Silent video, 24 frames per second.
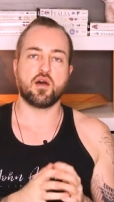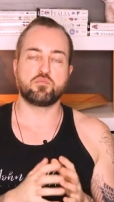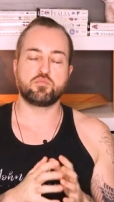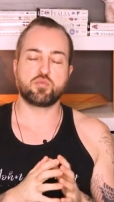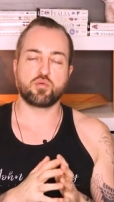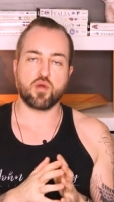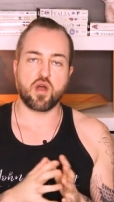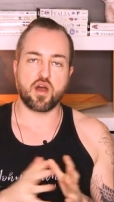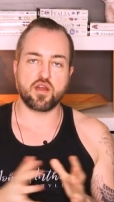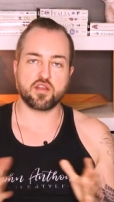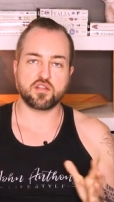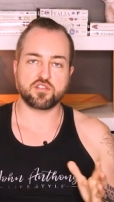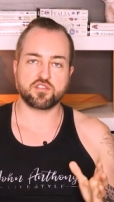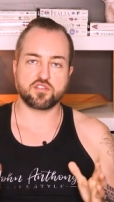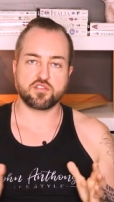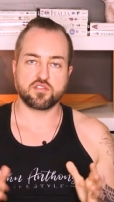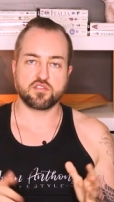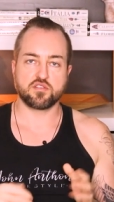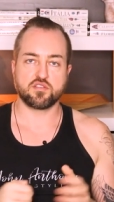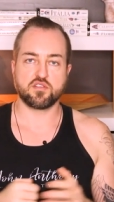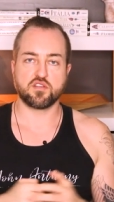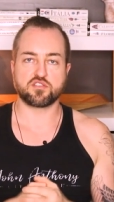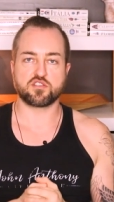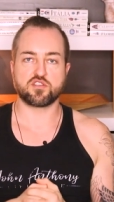product.
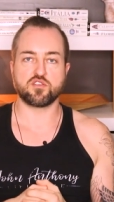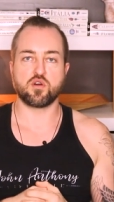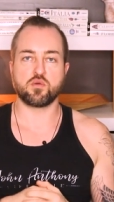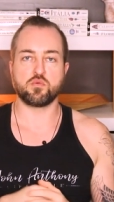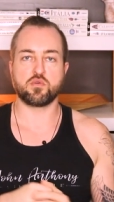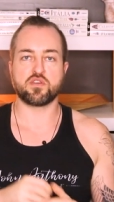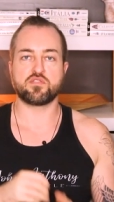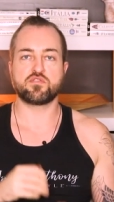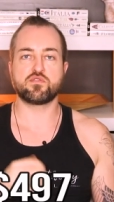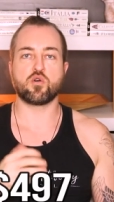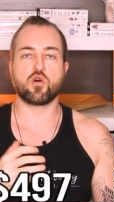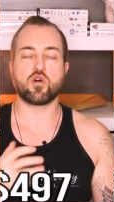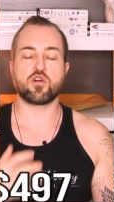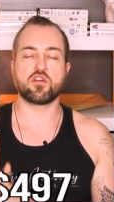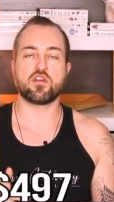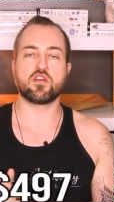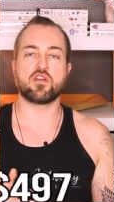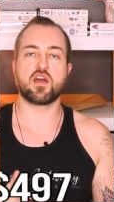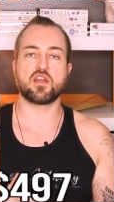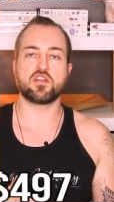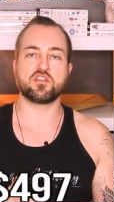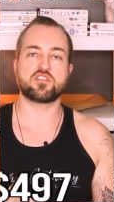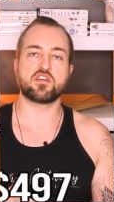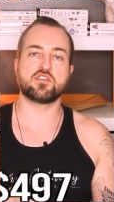That's normally
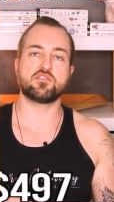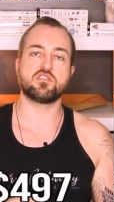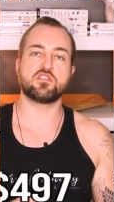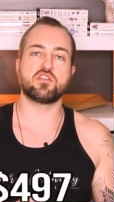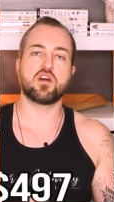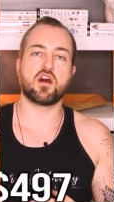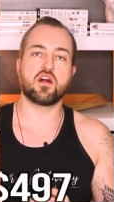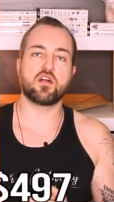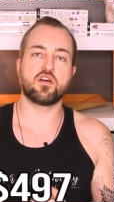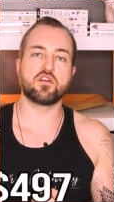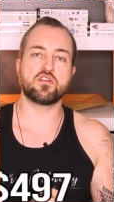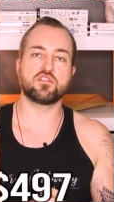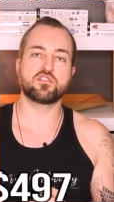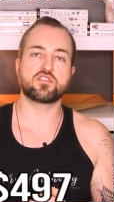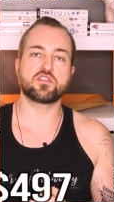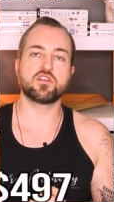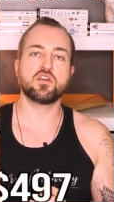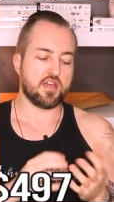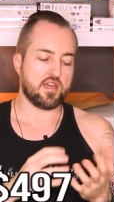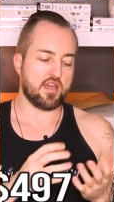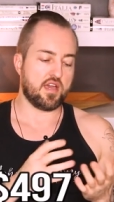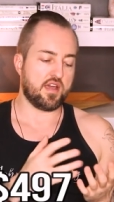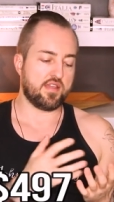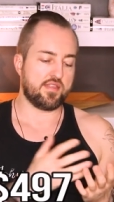
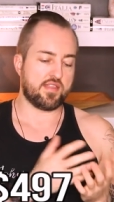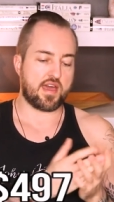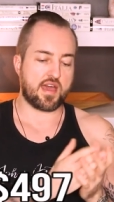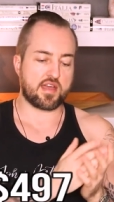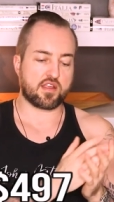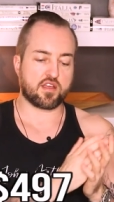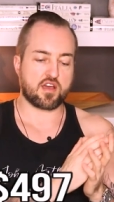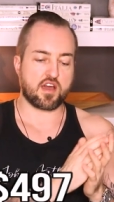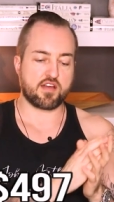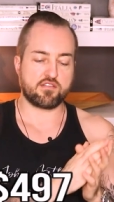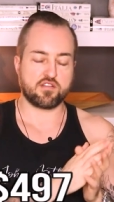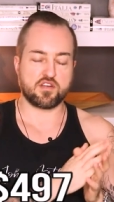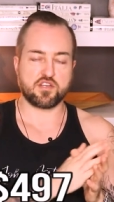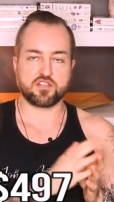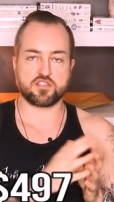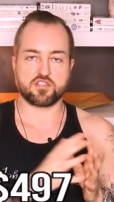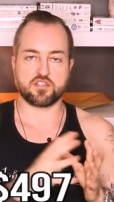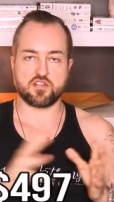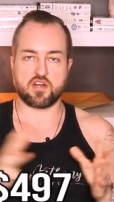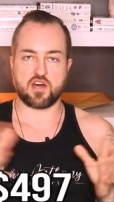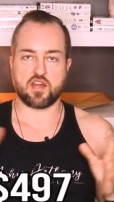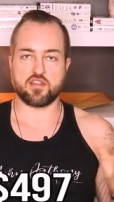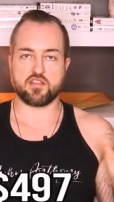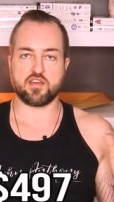$497, and that covers
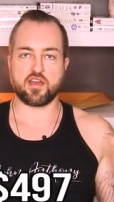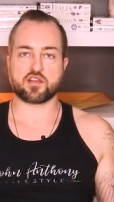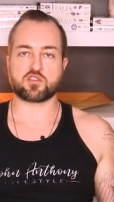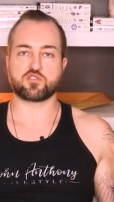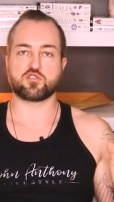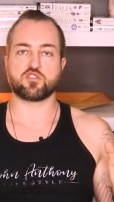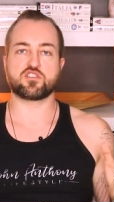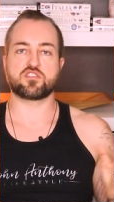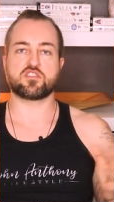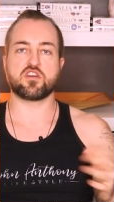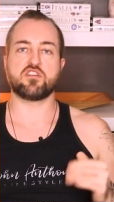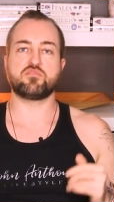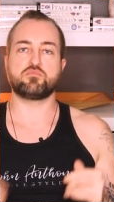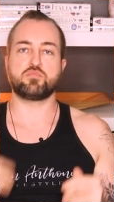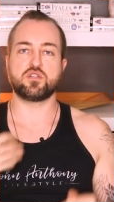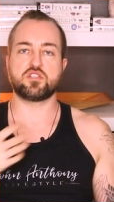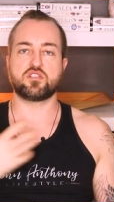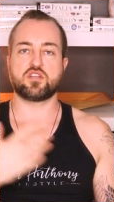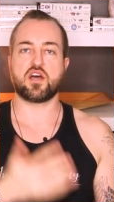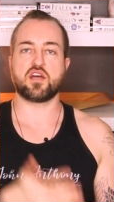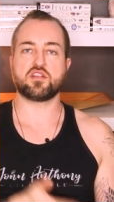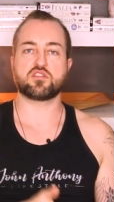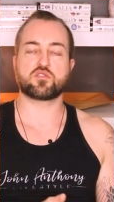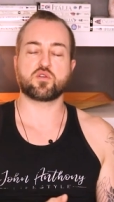a lot of the extra stuff
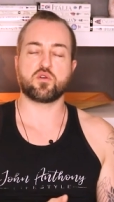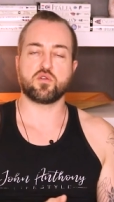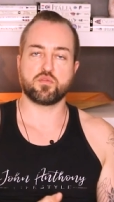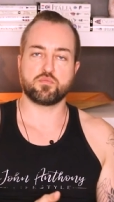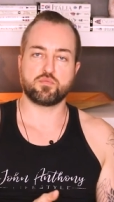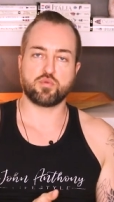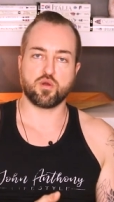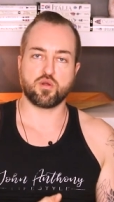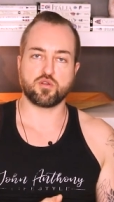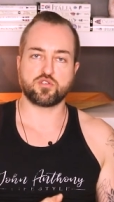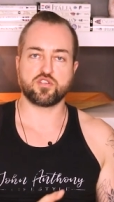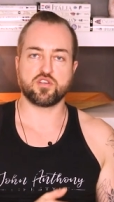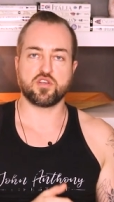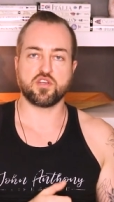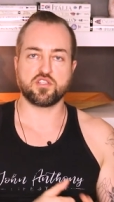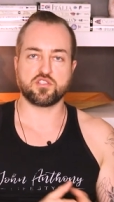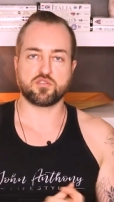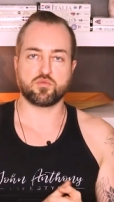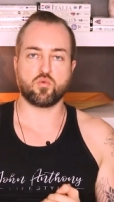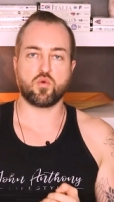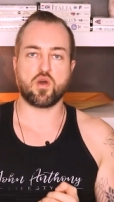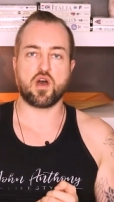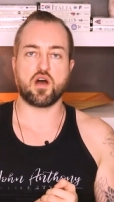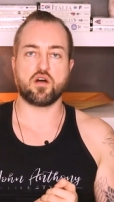besides cold approach
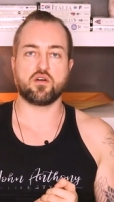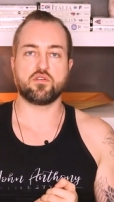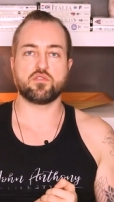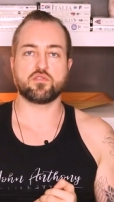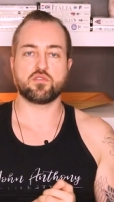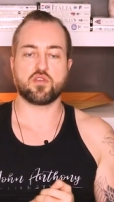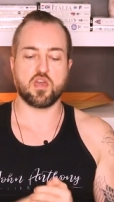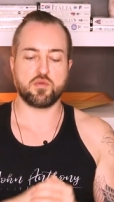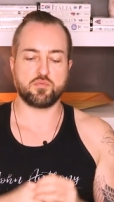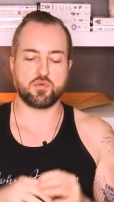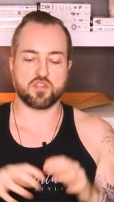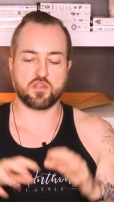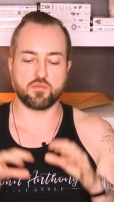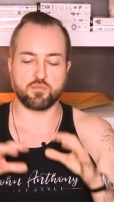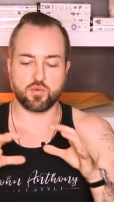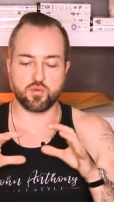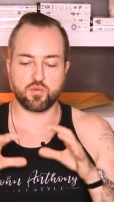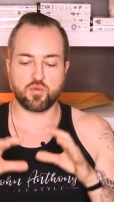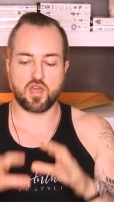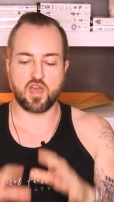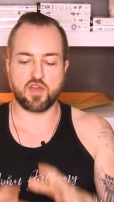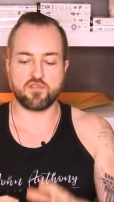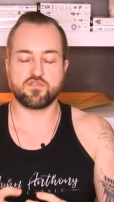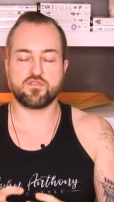as well. Okay, but the
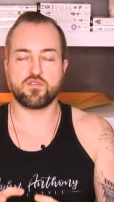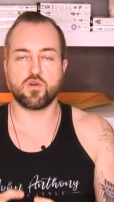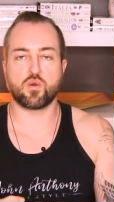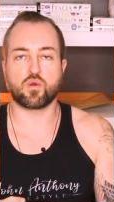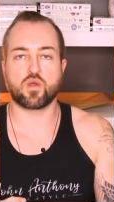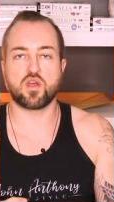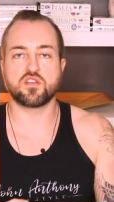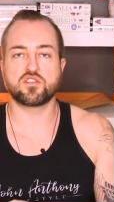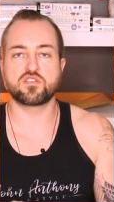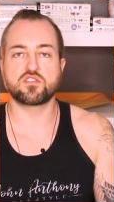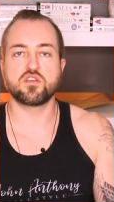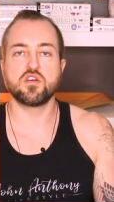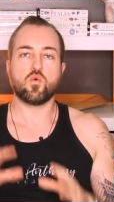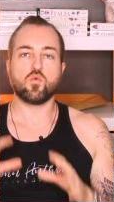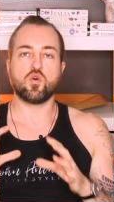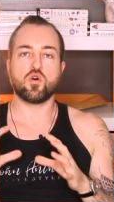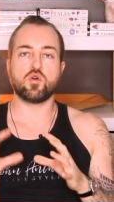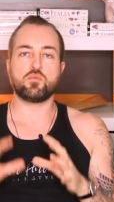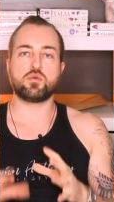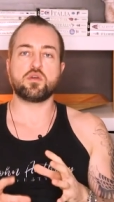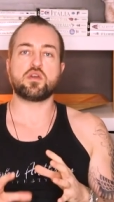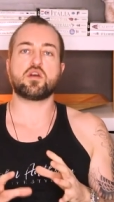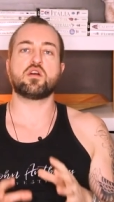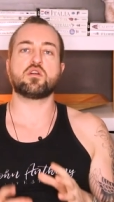bootcamp focus
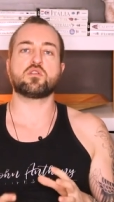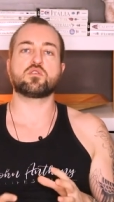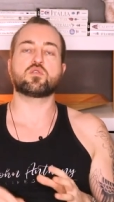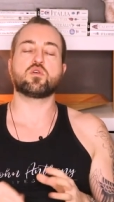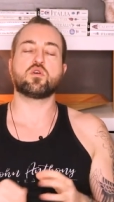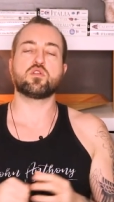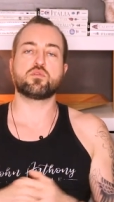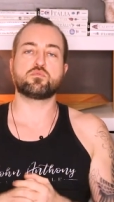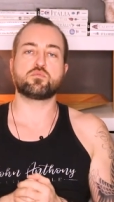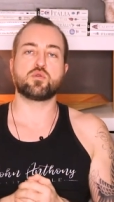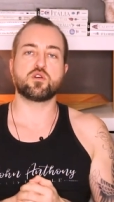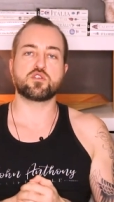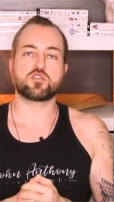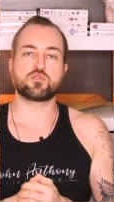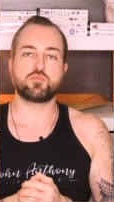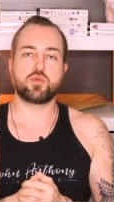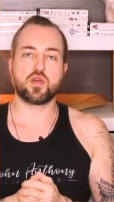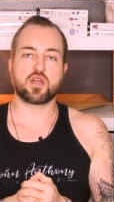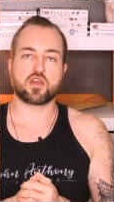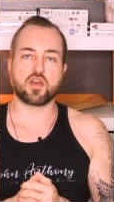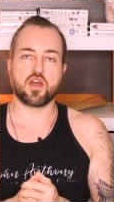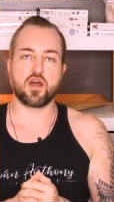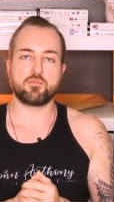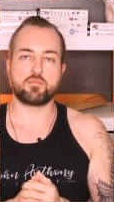will be on cold approach
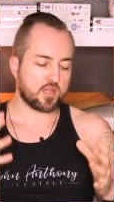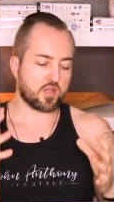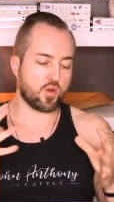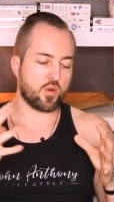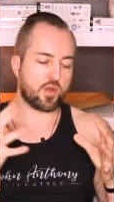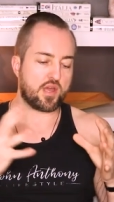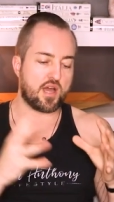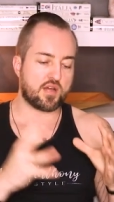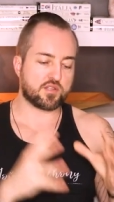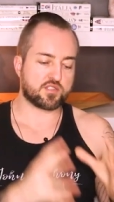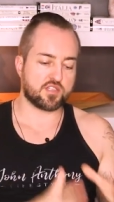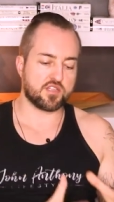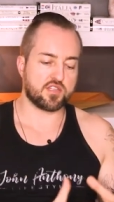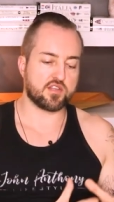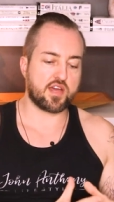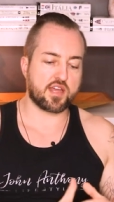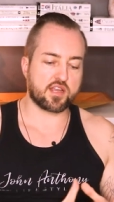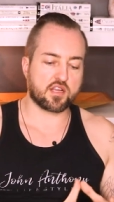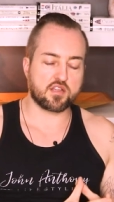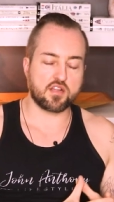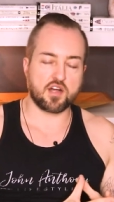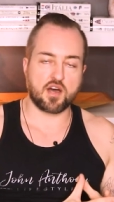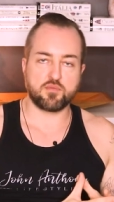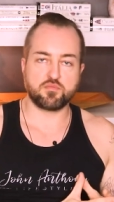pickup, going out to the
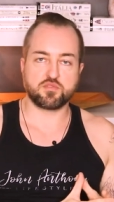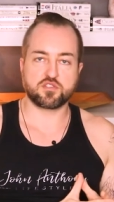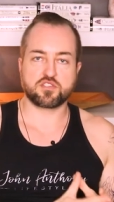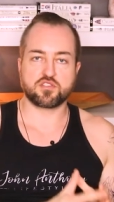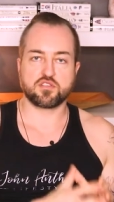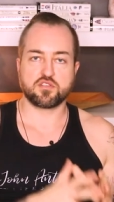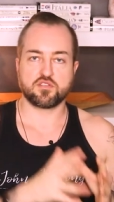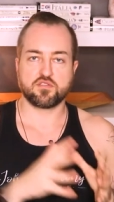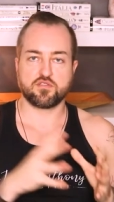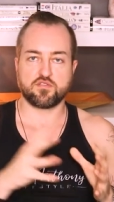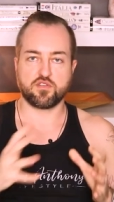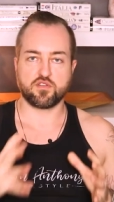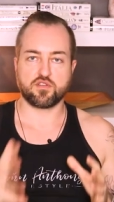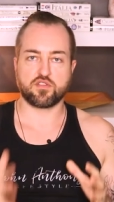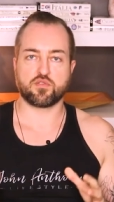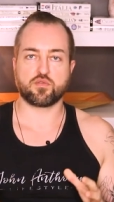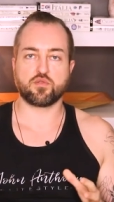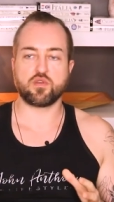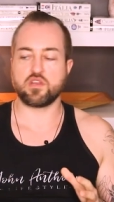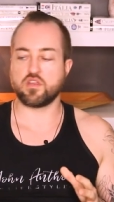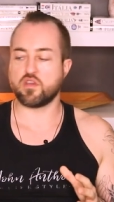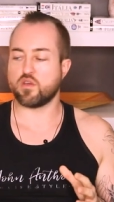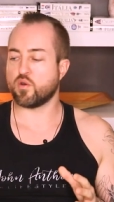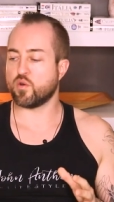nightclubs for
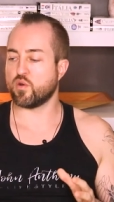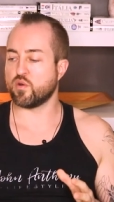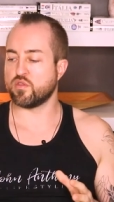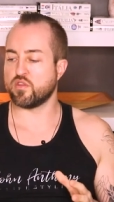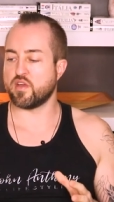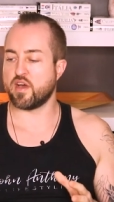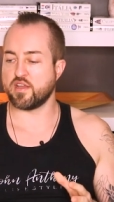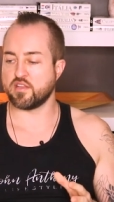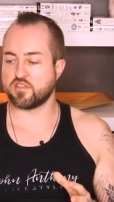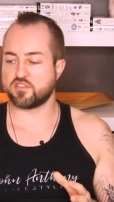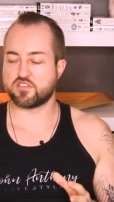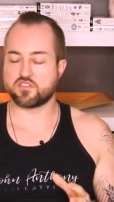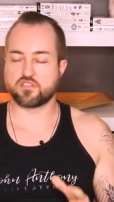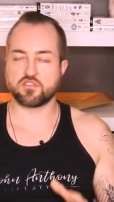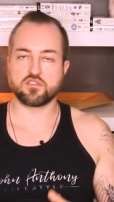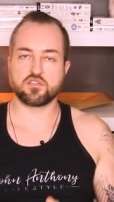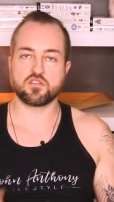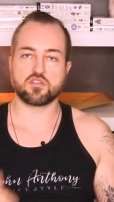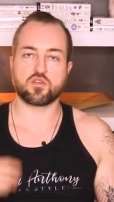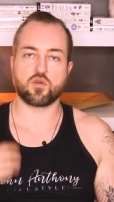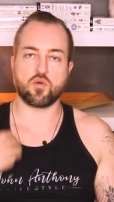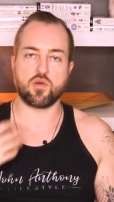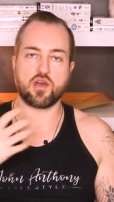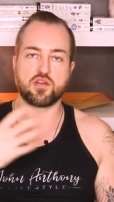three whole
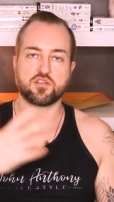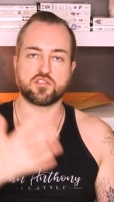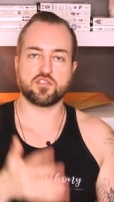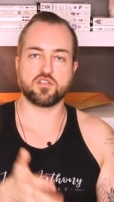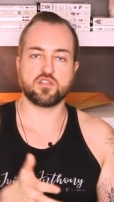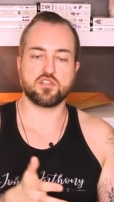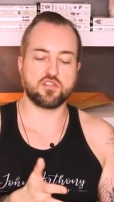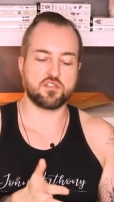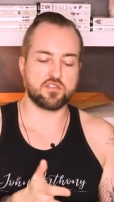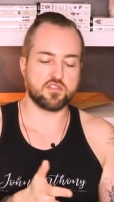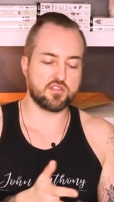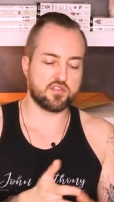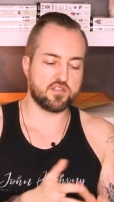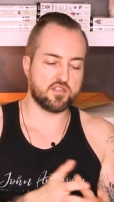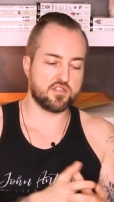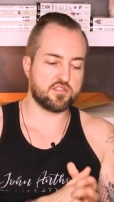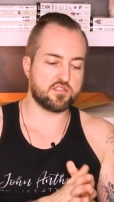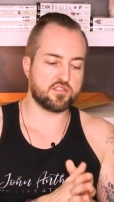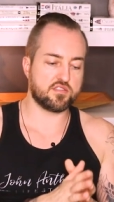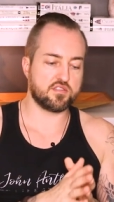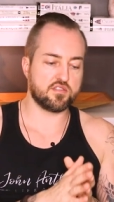nights, going out to the